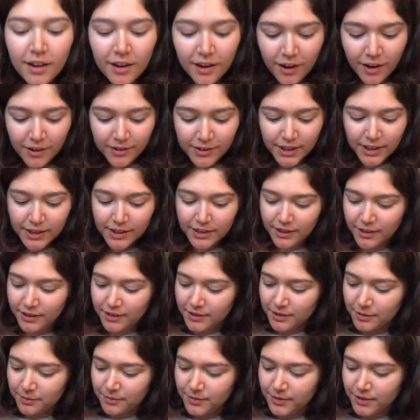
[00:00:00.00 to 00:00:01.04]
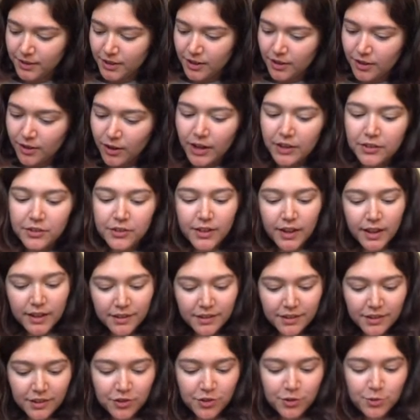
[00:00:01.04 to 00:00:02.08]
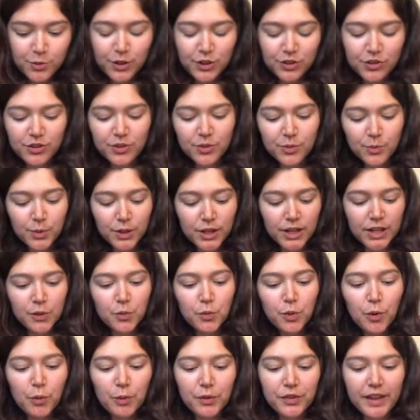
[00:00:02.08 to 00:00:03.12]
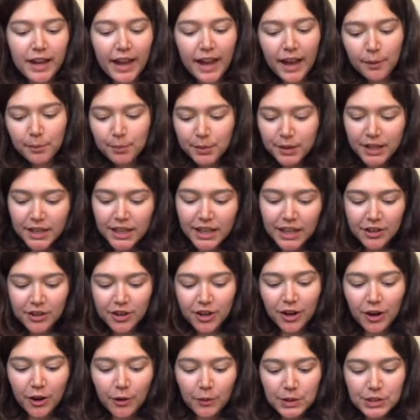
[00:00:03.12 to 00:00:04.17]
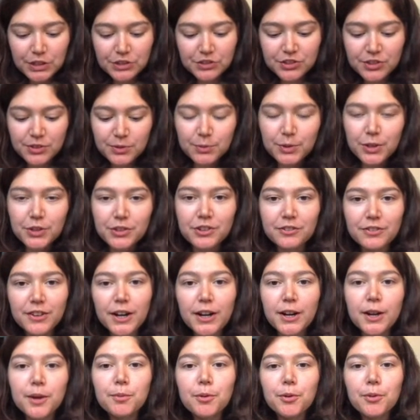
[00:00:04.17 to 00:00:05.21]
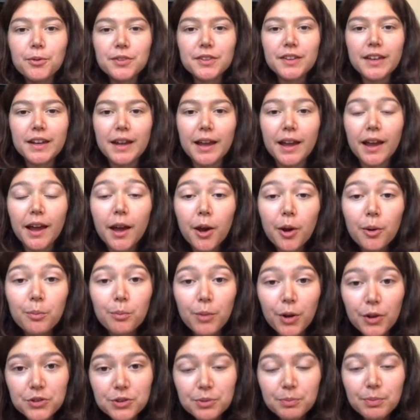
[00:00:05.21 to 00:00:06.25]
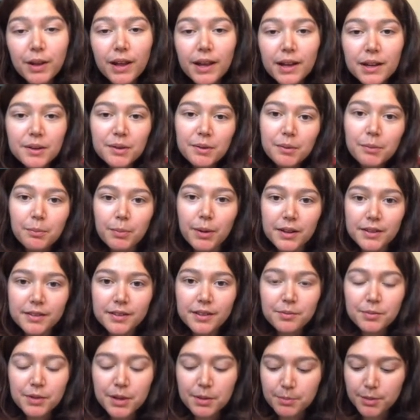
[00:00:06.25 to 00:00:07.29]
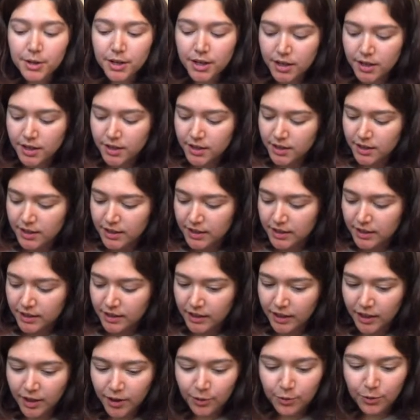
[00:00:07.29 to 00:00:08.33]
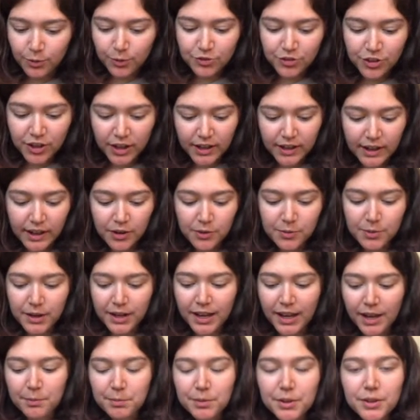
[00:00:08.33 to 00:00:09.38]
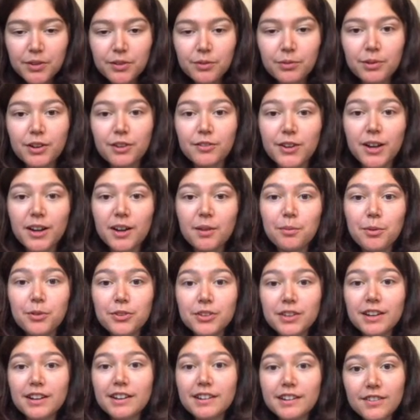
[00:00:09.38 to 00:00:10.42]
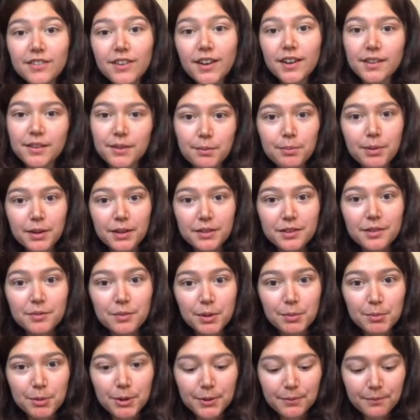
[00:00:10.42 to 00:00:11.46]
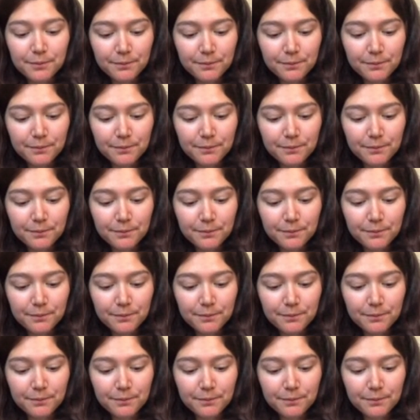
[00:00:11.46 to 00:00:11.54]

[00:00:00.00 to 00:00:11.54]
All right, awesome. Okay, so that's a situation where what was happening in our equation was our variable was getting multiplied by some number. Now we'll check out what happens when our variable is getting divided by some number.